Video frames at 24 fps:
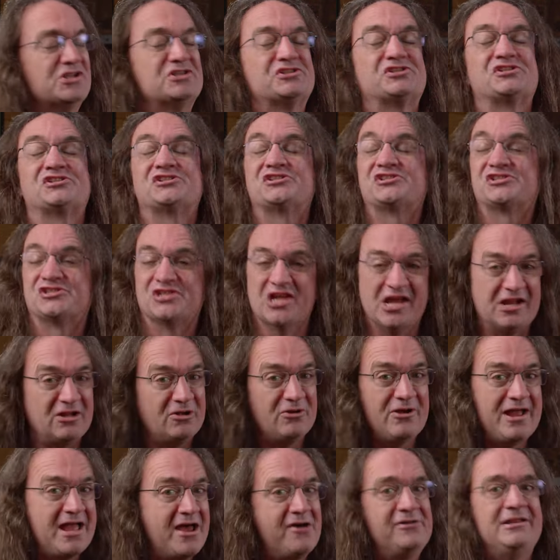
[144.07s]
sit
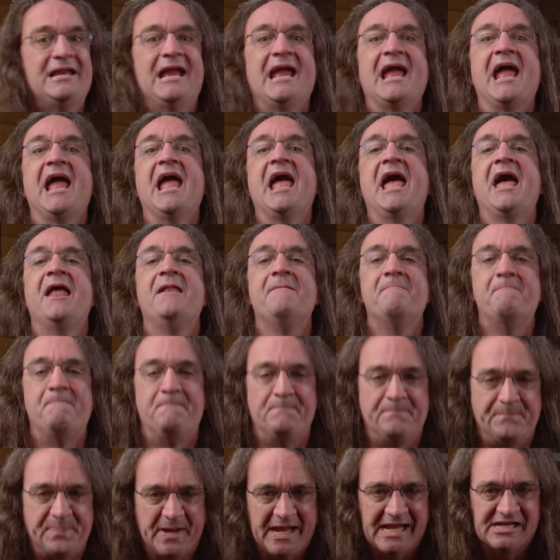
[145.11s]
around and
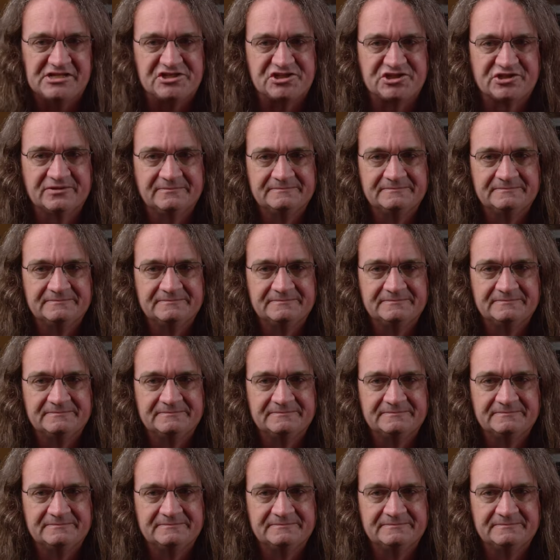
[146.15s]
bitch.